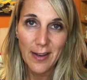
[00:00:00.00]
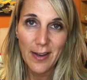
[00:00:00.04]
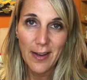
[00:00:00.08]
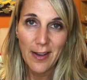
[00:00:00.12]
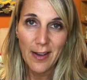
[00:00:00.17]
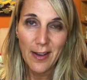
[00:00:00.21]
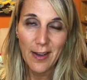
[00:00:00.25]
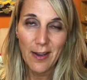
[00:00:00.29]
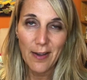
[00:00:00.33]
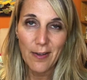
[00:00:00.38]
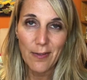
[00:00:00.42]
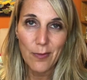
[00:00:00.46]

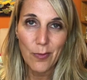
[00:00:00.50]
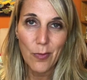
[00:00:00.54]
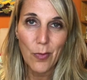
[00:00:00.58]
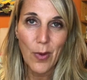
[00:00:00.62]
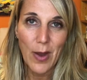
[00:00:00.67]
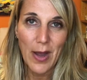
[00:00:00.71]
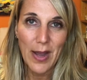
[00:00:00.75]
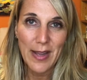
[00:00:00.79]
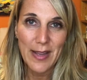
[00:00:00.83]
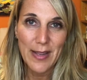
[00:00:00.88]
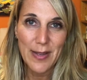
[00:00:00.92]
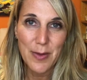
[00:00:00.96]
of
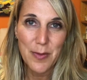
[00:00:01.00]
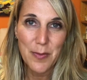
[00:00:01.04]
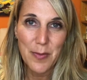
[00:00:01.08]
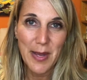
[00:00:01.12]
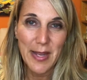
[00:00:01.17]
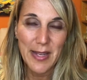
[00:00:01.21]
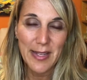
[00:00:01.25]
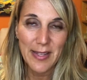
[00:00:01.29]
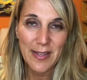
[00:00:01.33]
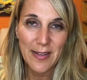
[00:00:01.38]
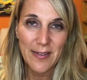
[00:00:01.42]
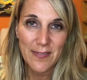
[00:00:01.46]
why you
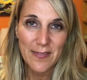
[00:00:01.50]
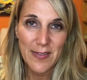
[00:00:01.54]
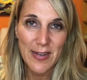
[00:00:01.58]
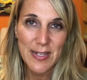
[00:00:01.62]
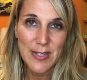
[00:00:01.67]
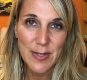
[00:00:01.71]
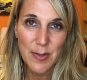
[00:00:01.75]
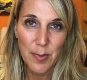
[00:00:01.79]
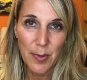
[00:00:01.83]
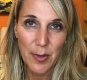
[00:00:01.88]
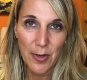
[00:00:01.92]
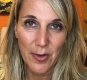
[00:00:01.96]
might get a
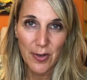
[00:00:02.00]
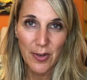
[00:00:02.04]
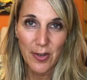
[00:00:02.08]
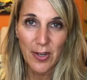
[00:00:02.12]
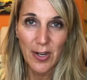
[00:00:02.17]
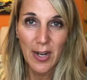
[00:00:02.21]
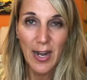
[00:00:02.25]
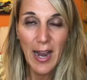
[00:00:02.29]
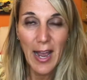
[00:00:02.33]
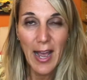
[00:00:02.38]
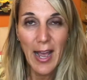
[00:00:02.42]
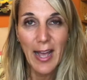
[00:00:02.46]
veggie
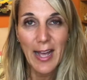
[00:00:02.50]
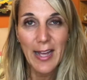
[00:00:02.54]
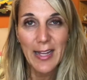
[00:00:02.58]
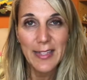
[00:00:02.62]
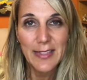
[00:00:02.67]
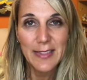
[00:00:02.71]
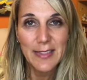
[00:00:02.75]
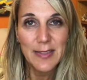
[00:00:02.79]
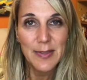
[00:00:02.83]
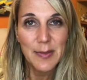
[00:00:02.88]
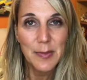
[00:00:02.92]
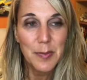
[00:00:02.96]
burger at
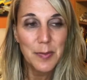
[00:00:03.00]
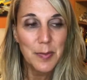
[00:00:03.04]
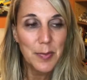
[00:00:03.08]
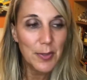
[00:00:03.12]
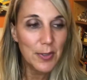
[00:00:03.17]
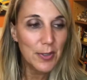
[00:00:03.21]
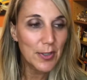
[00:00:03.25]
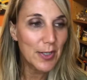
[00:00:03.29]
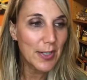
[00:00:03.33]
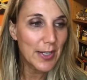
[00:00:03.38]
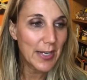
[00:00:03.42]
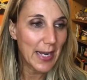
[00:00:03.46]

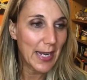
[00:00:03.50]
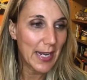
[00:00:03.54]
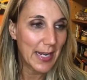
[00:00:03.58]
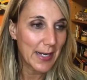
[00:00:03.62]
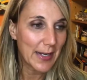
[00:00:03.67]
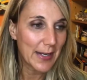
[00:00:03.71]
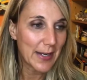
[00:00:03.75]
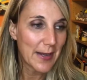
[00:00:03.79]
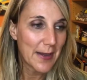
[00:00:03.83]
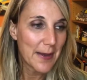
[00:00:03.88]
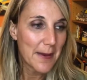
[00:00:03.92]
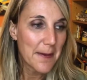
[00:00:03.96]
Burger
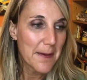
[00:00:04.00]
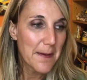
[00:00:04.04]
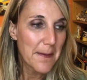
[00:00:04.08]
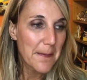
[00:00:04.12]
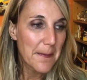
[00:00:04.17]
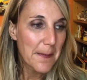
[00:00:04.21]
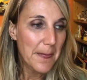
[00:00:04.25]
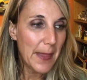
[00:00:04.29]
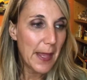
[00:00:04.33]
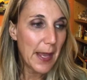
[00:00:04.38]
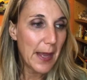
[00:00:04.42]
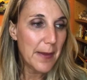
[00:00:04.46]
King.
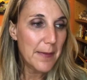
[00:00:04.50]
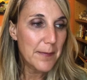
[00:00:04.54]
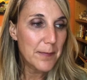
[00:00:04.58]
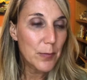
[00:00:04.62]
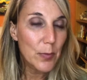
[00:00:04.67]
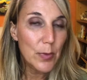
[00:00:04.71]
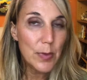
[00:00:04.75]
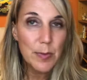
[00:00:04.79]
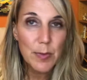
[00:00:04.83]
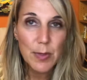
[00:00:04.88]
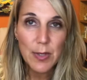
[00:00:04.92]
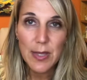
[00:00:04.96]

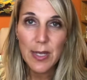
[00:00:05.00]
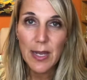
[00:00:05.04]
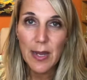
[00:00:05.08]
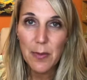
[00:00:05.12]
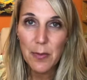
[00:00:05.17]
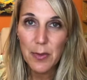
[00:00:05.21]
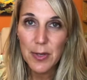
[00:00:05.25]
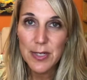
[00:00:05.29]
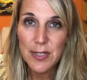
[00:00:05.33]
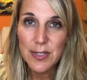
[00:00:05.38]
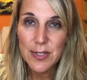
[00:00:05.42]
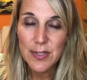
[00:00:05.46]
One more thing I
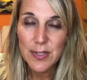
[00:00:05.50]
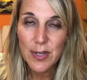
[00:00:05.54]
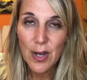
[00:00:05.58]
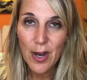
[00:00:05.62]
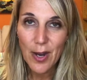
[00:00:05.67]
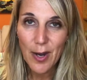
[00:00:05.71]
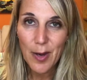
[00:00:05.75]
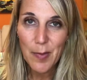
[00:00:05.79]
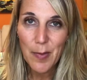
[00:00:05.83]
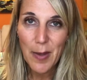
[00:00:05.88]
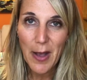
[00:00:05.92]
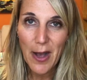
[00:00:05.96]
wanted to
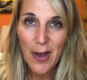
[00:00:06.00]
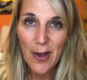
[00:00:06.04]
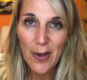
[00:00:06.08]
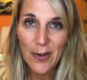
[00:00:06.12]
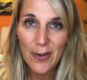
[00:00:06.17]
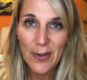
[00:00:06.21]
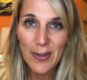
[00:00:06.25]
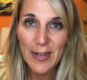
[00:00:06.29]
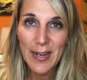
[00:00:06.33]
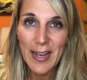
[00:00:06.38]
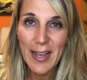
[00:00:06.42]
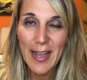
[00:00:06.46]
talk
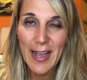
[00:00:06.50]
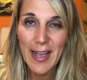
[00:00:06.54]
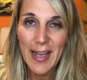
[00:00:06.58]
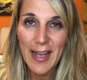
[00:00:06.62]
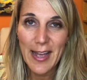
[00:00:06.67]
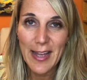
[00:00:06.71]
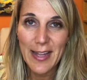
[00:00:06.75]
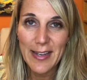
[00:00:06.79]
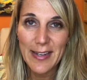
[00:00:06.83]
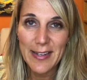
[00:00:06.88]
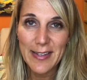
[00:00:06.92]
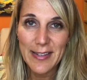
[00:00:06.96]
about,
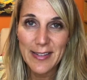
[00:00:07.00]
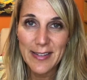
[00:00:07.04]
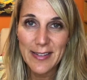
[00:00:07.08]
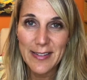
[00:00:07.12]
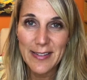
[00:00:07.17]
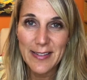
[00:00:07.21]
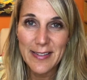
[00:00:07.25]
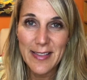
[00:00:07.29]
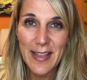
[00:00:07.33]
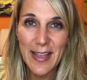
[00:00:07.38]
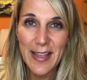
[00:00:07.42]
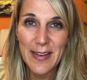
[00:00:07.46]
and
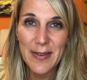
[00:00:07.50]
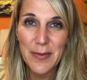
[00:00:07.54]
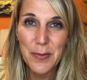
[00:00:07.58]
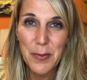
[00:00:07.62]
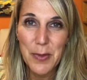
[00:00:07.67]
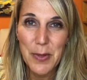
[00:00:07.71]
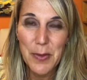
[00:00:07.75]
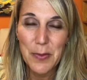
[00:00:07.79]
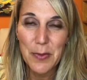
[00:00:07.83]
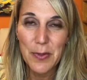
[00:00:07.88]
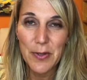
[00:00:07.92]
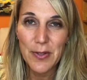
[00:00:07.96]
then
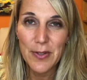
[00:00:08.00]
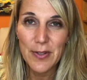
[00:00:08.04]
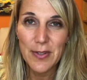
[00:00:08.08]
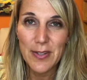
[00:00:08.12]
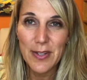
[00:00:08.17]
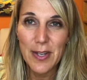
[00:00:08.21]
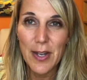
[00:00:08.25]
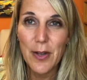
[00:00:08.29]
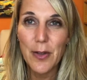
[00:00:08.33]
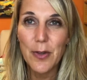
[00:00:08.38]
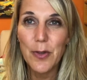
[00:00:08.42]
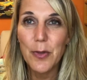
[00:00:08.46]
we will
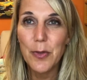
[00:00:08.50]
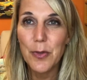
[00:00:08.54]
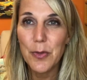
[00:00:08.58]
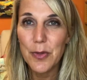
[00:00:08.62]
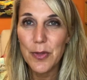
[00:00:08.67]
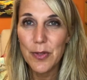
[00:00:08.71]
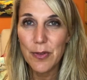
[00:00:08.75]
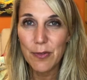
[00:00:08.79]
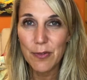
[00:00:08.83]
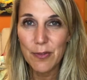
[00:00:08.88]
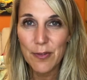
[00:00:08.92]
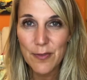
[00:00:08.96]
conclude
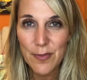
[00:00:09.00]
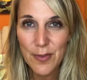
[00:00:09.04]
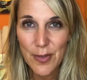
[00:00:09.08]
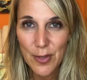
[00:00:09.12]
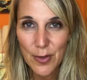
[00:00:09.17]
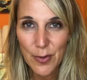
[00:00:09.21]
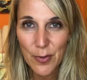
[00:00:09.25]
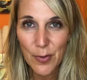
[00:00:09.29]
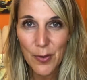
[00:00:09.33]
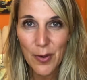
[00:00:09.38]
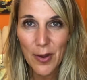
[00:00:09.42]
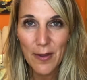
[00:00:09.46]
the
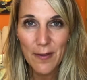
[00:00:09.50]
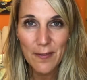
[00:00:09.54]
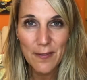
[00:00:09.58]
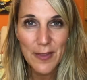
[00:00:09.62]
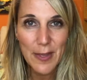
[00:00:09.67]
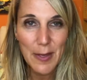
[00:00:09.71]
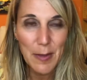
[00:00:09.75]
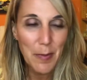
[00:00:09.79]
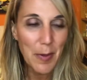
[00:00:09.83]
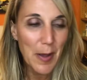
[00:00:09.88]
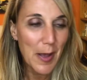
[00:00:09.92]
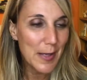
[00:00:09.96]
review of
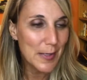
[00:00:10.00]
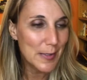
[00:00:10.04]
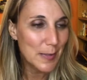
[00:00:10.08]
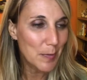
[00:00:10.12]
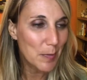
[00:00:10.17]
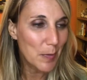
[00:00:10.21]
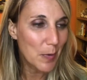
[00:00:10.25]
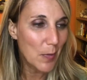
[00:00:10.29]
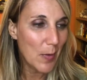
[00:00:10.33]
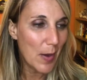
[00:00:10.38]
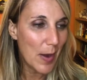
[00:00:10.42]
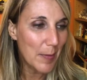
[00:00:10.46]
the
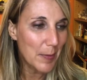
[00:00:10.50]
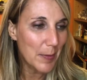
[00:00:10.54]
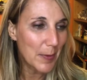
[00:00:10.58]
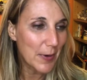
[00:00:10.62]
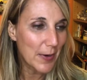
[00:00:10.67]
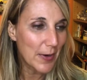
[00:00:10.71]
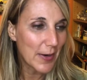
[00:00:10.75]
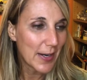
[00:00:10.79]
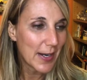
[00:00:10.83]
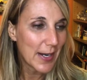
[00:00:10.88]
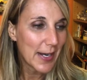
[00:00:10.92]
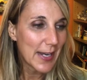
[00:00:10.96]
Impossible
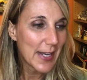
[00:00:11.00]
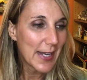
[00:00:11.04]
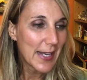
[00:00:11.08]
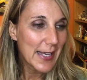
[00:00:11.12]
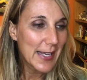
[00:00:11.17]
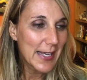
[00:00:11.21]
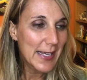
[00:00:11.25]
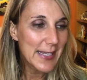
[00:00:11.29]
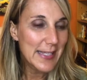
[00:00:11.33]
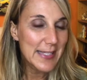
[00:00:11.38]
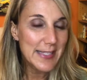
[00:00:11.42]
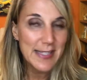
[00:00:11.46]
Whopper,
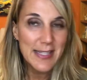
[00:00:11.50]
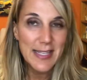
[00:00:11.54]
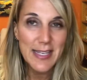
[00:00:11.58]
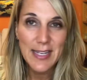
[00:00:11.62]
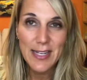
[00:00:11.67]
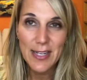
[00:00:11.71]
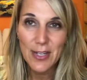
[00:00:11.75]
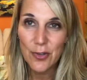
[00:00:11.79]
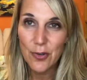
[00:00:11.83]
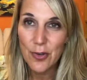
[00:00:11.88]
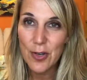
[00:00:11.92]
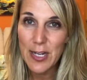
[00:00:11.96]
is the
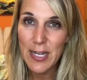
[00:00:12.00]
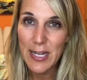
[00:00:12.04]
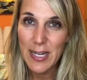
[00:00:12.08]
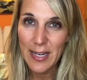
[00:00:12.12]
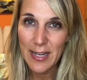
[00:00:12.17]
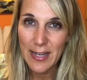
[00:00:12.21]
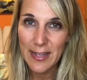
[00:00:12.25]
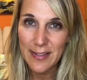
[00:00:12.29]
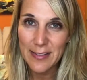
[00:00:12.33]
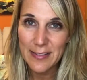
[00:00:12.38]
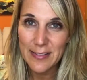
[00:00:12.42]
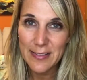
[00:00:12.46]

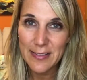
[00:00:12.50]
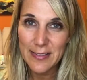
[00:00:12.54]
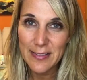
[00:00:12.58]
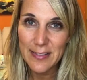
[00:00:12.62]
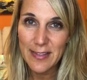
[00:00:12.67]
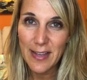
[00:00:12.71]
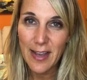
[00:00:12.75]
ingredients.